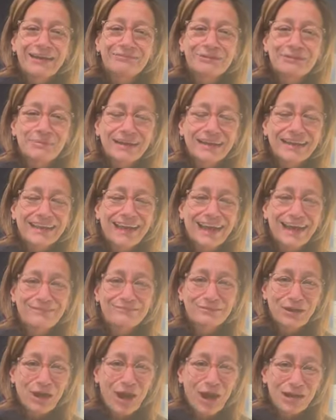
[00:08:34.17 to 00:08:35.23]
Everybody
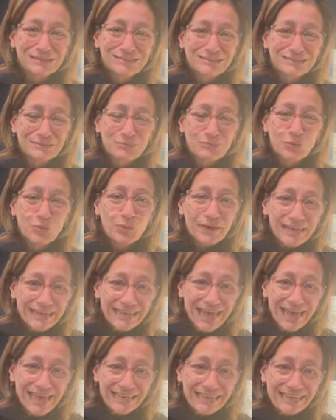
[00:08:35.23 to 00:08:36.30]
have an awesome
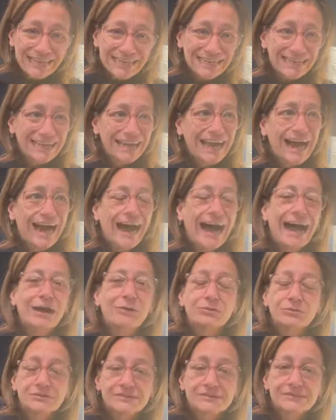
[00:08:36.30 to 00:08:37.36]
weekend.
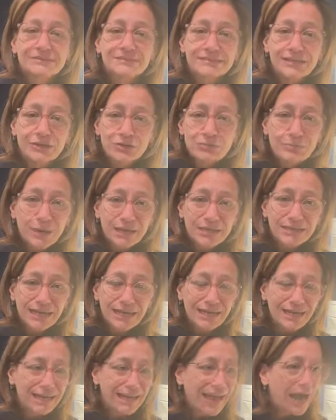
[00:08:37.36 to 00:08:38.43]
I will see you
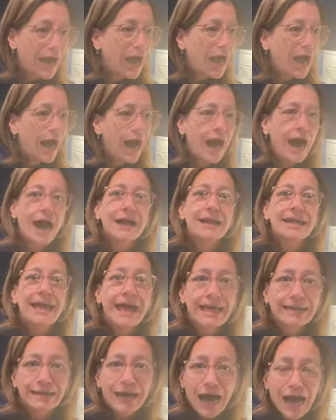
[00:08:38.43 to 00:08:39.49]
Monday.
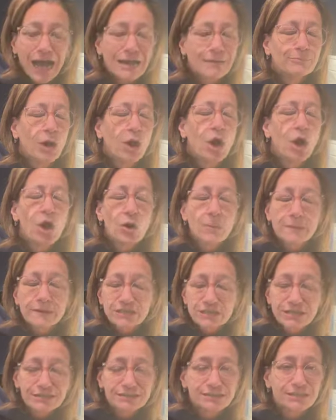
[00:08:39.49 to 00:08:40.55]
Again, I am
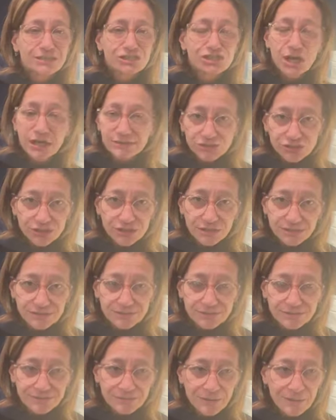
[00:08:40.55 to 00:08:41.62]
open to
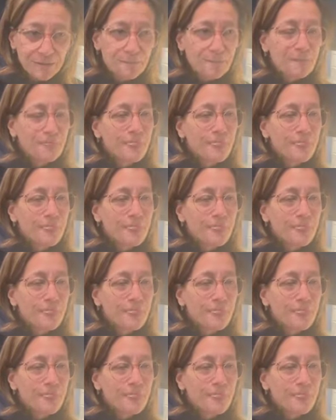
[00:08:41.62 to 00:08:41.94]
suggestions.